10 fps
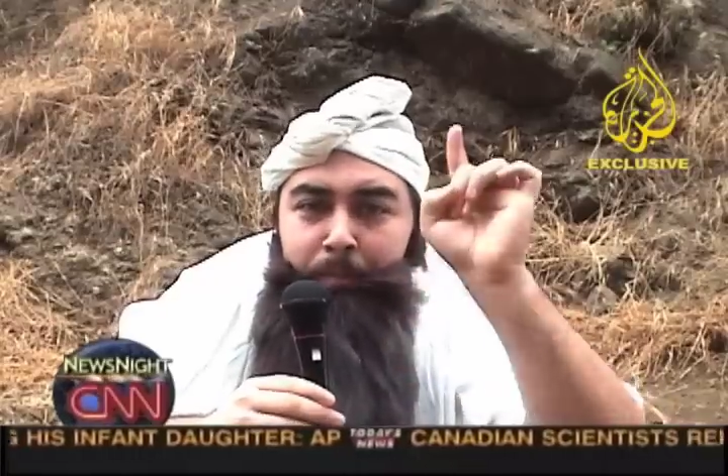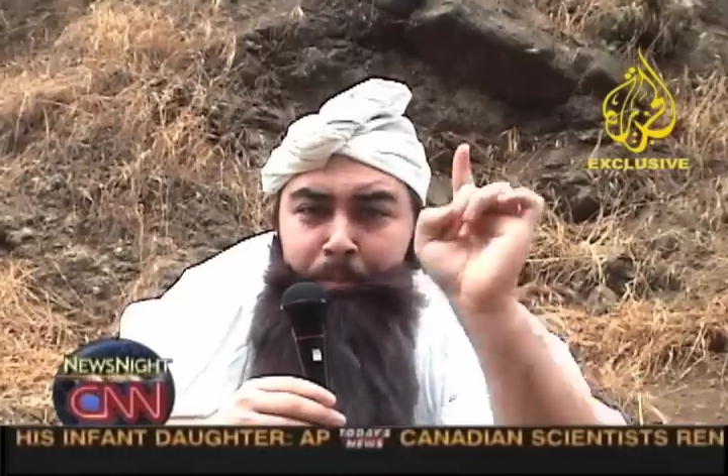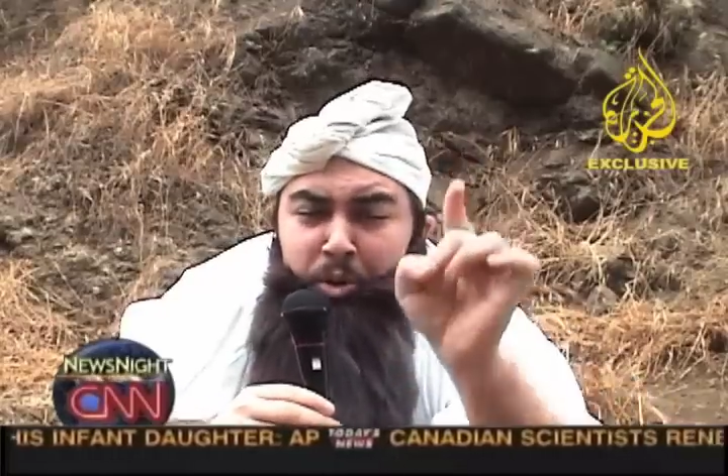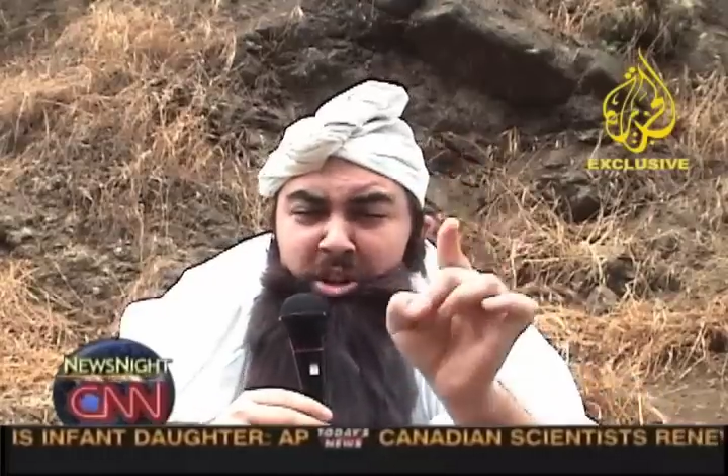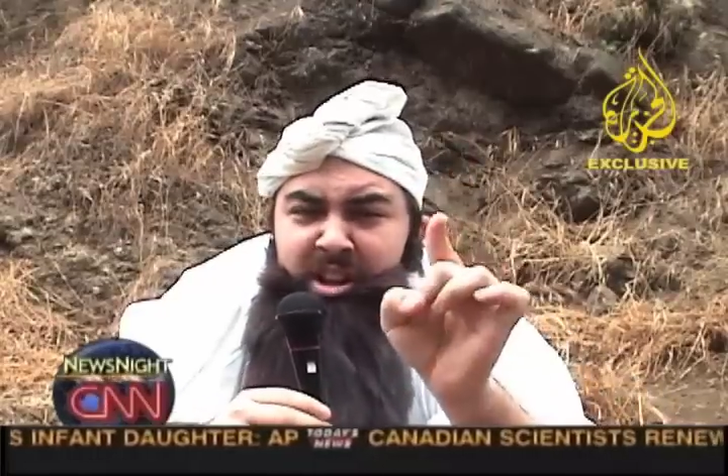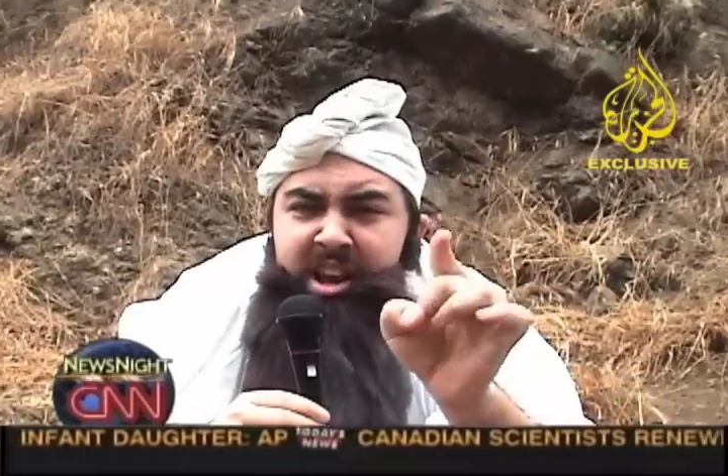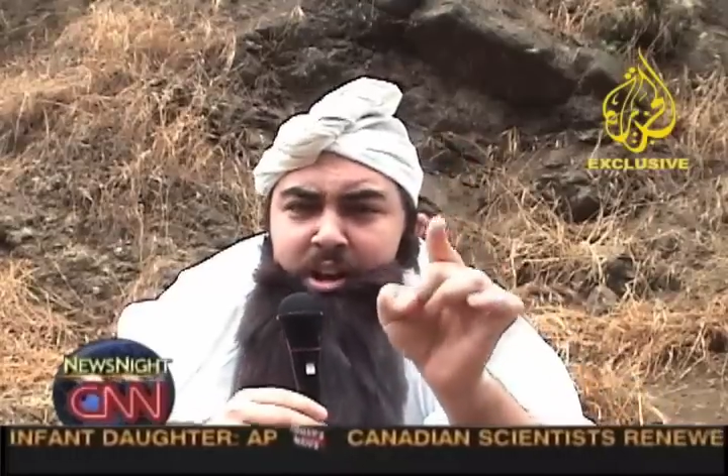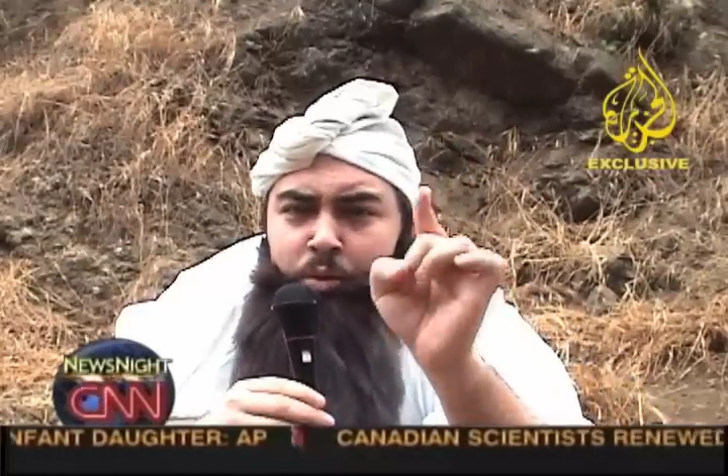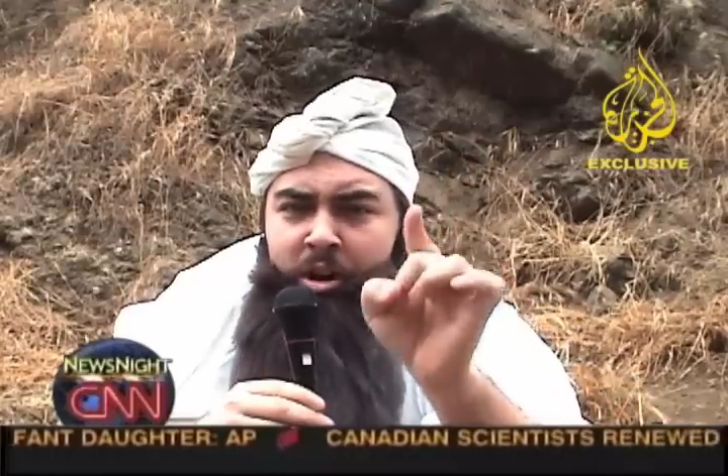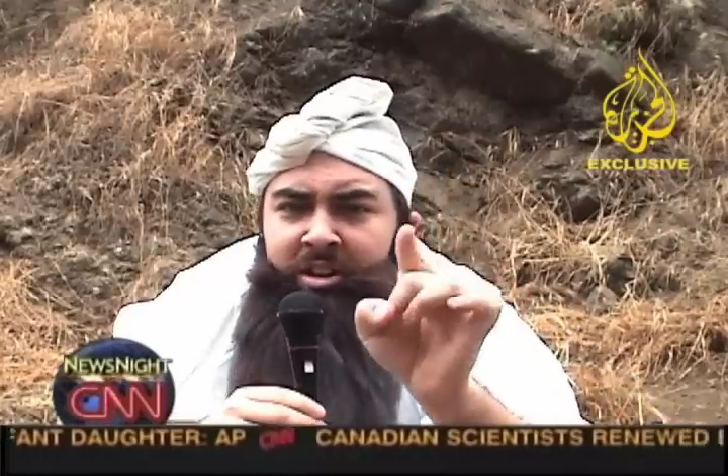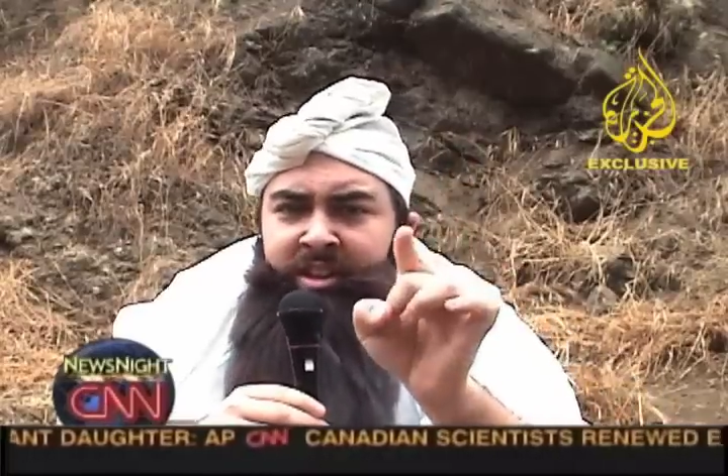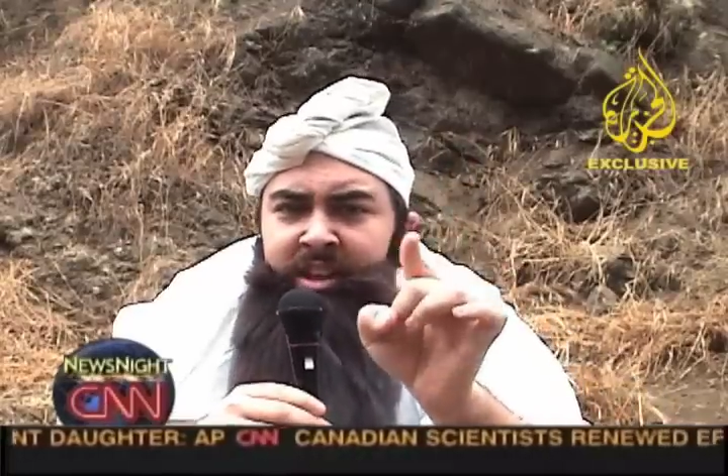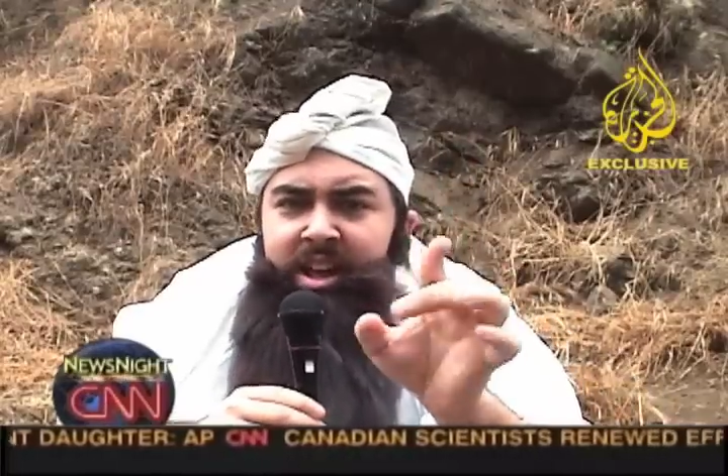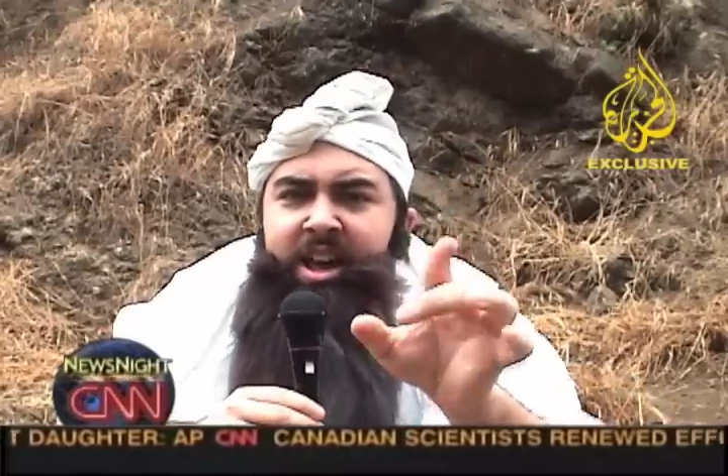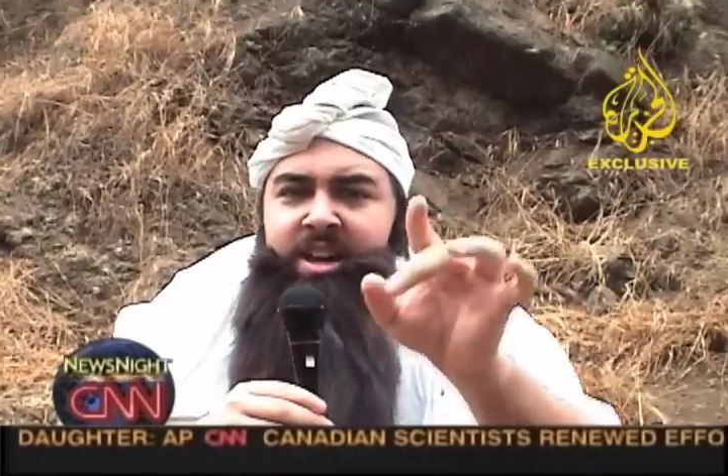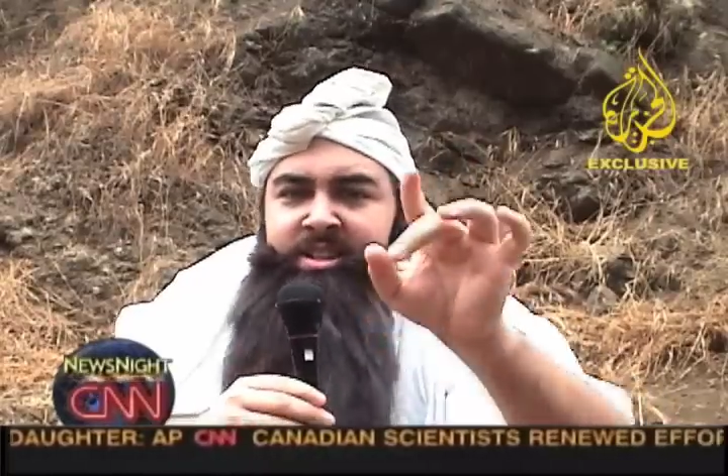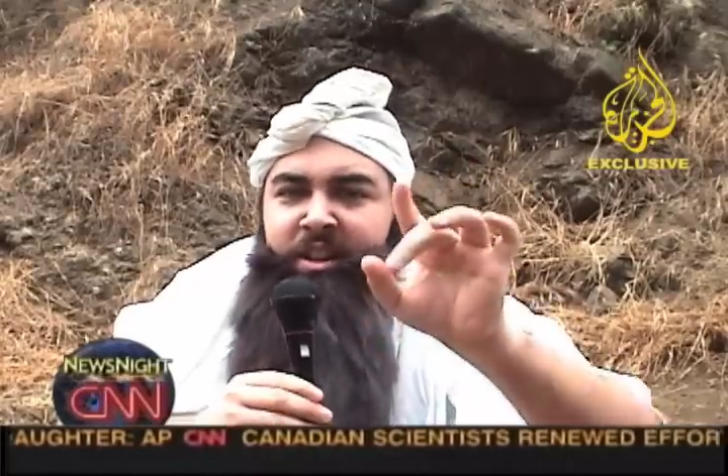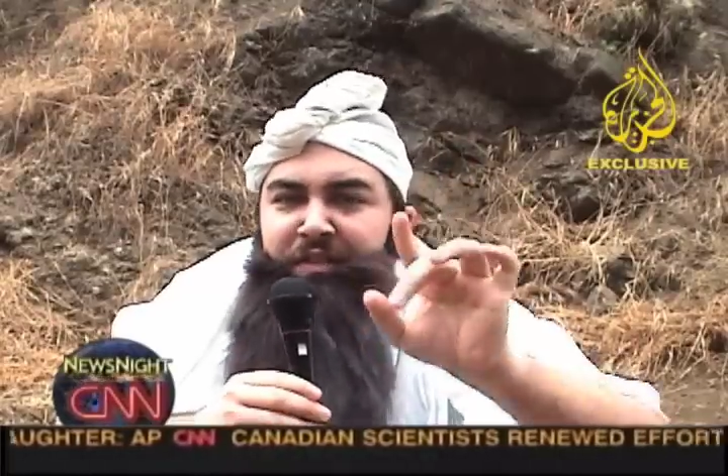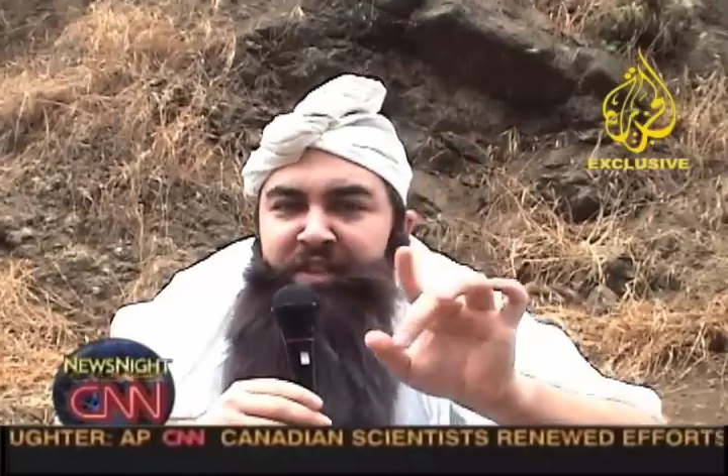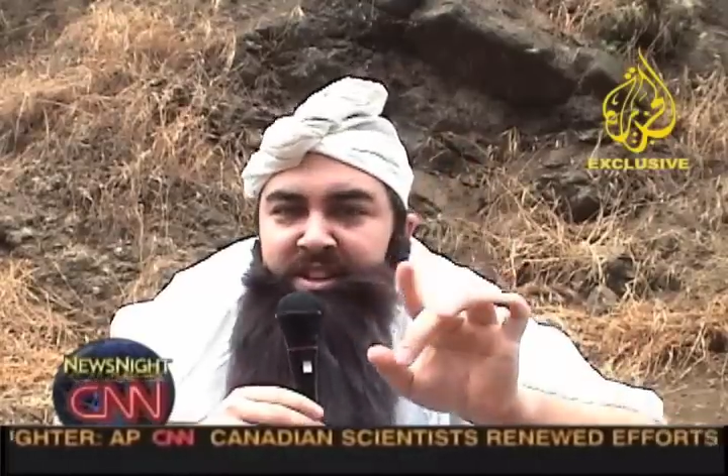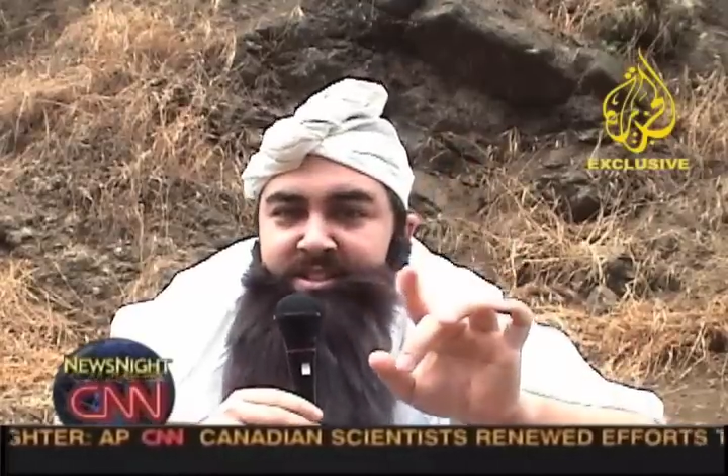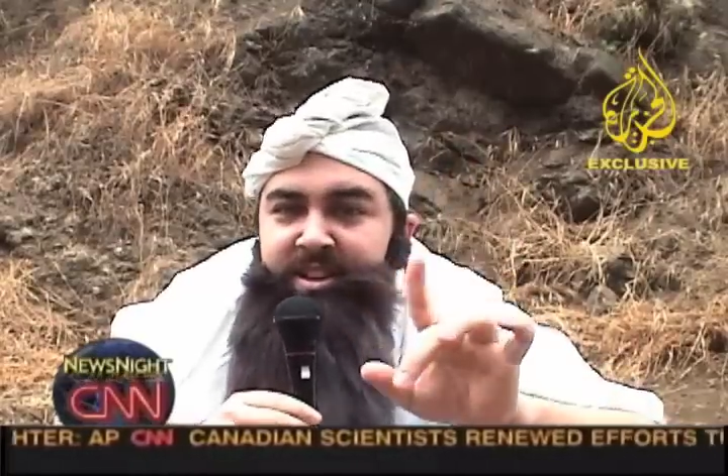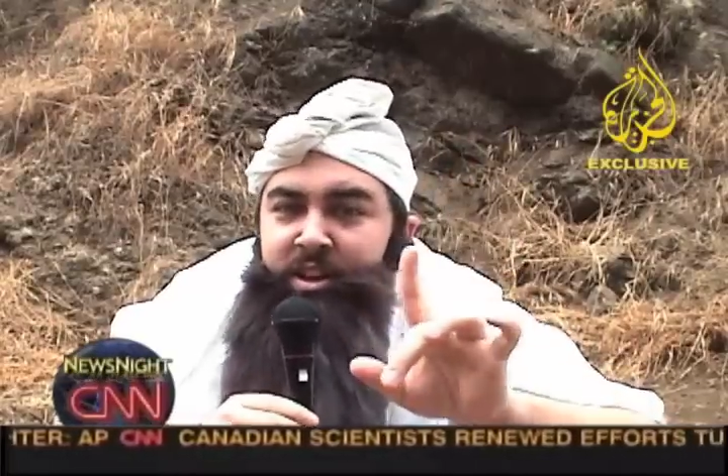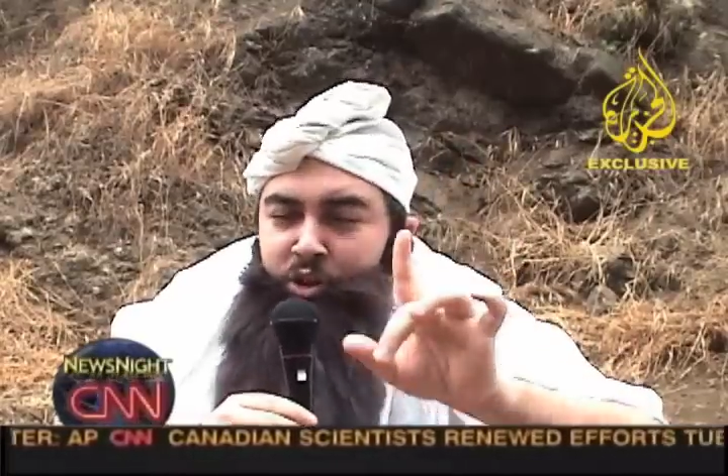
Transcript: Bootleg quality is an offense